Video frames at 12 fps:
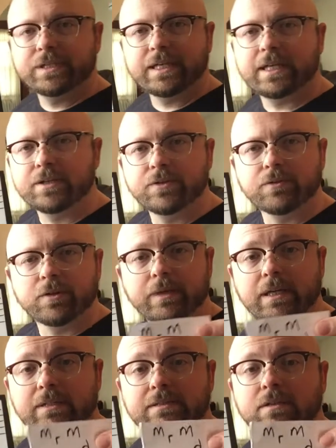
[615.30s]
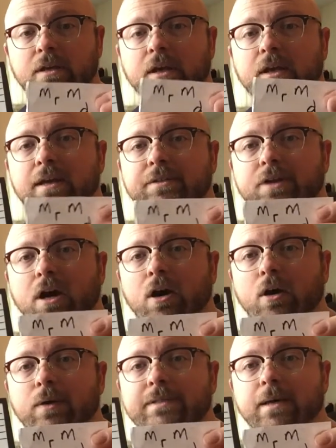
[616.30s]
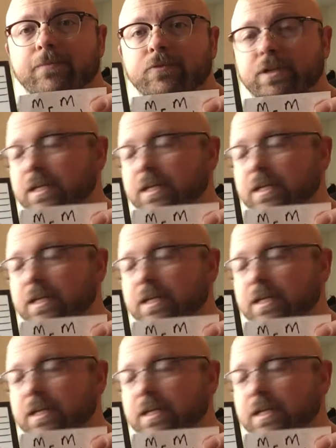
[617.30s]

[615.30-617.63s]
to end on because it's always helpful to